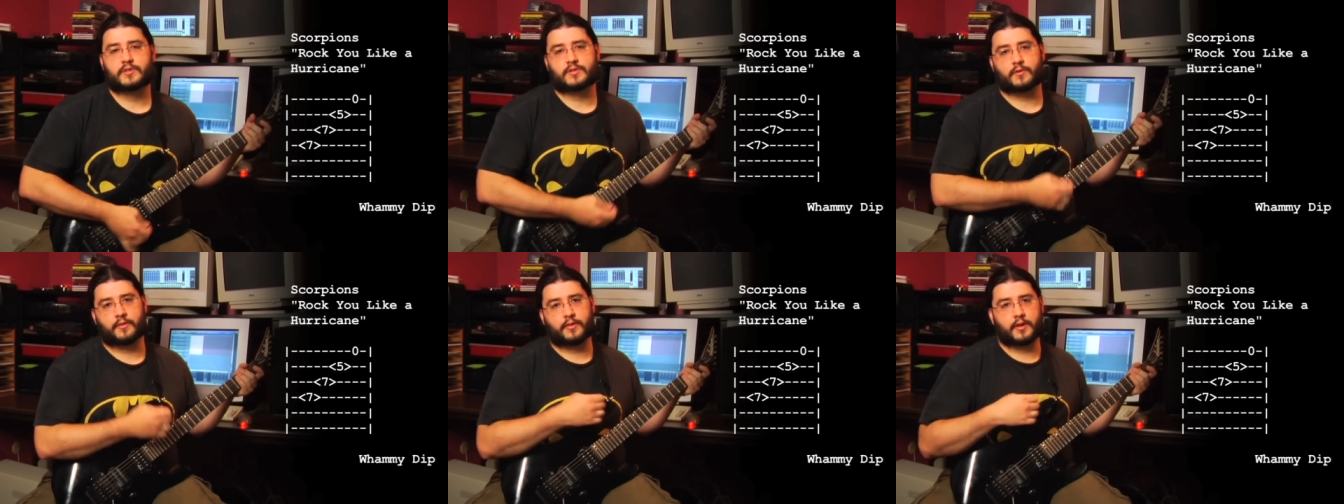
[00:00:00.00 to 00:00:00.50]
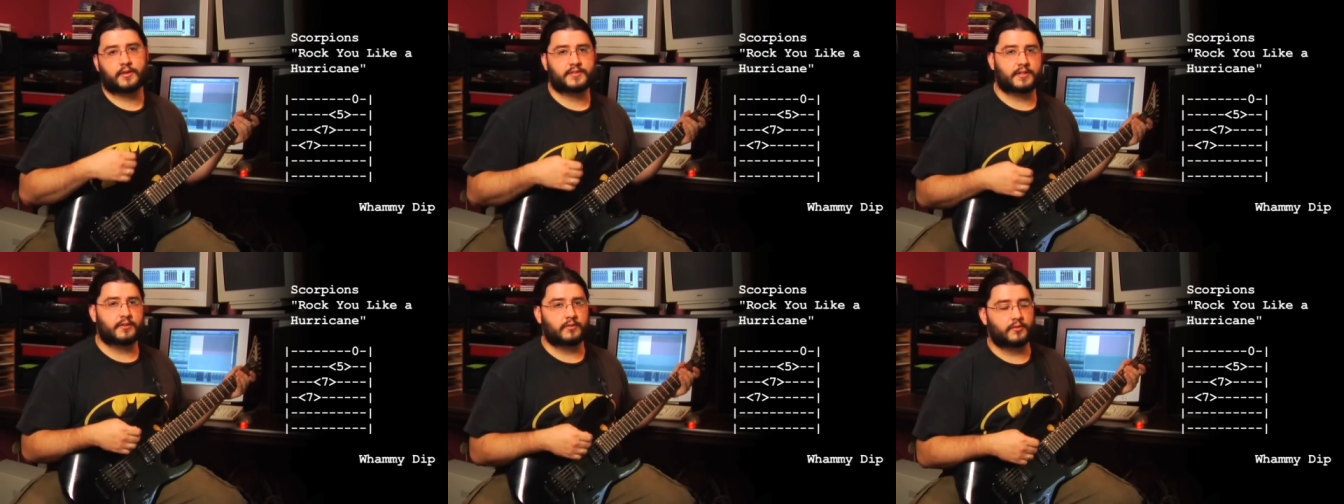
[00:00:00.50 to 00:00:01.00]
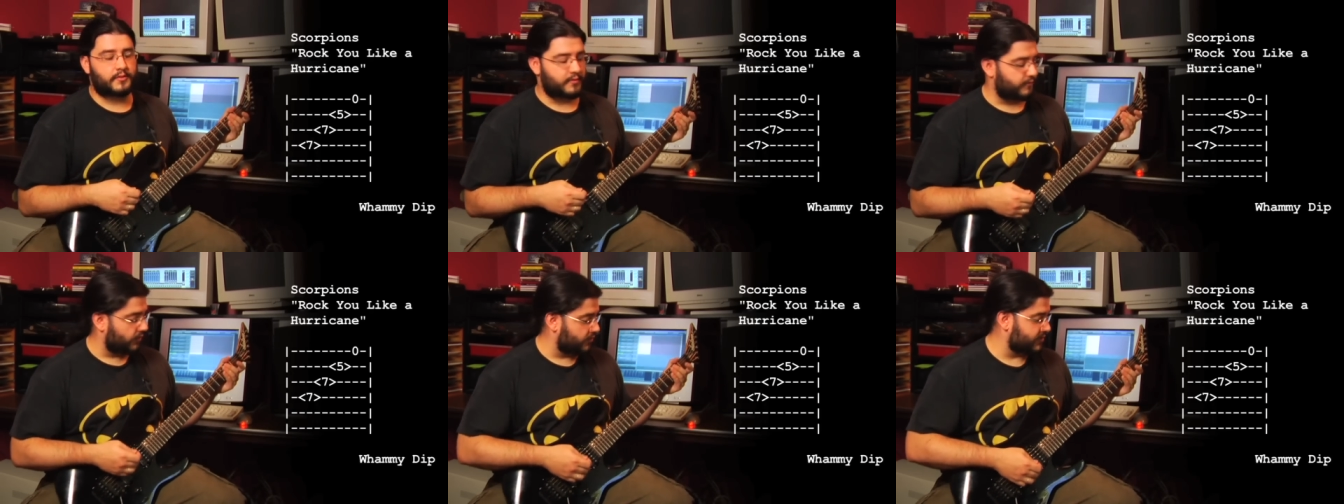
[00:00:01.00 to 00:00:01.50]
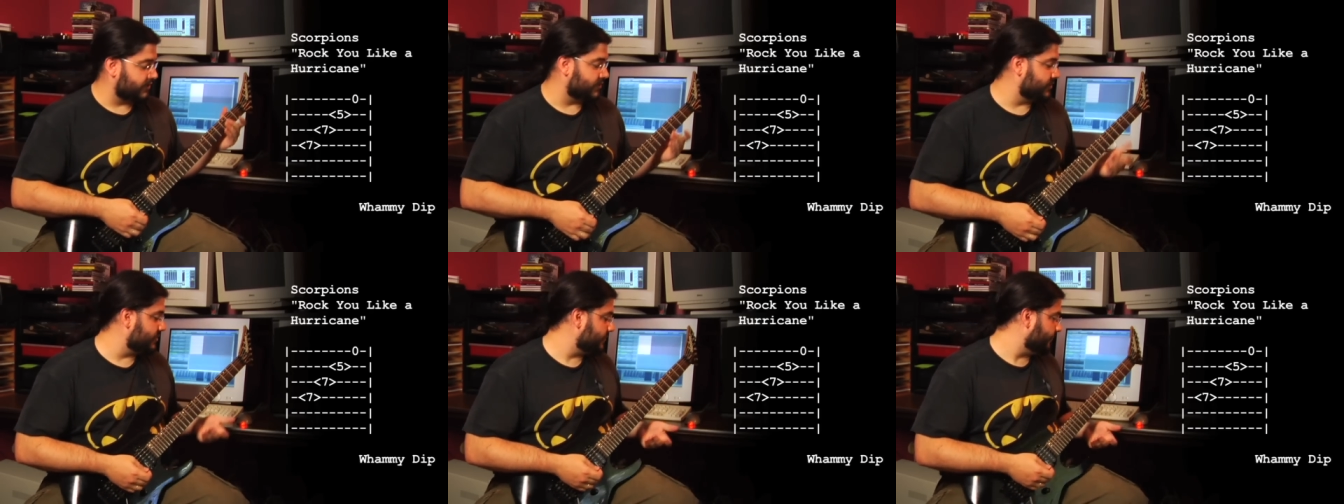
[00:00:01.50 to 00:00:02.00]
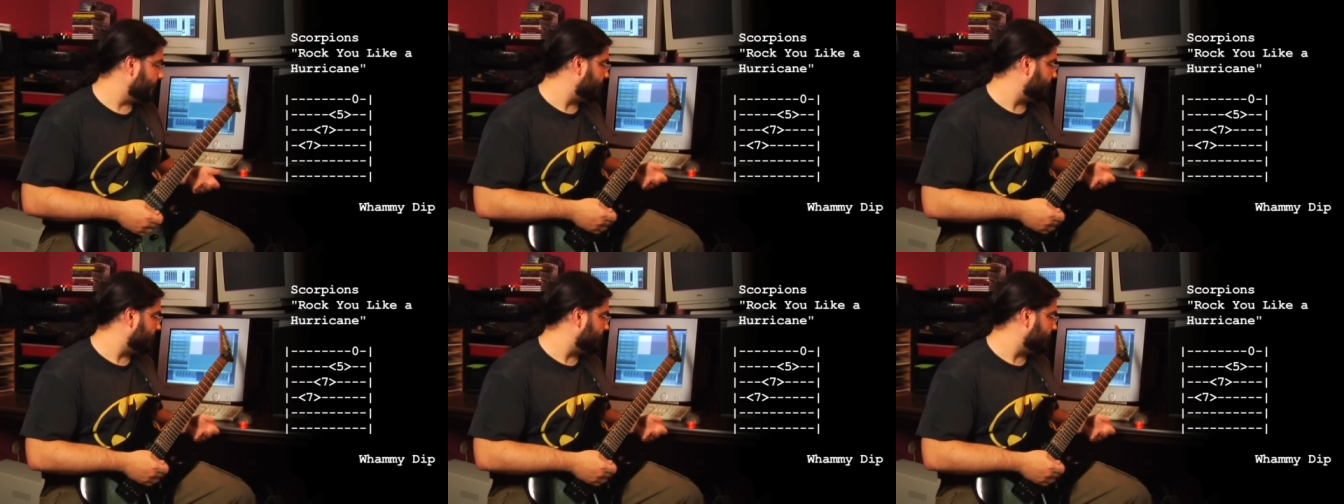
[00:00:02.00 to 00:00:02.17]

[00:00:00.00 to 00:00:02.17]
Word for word: sort of thing as an interlude to the verses.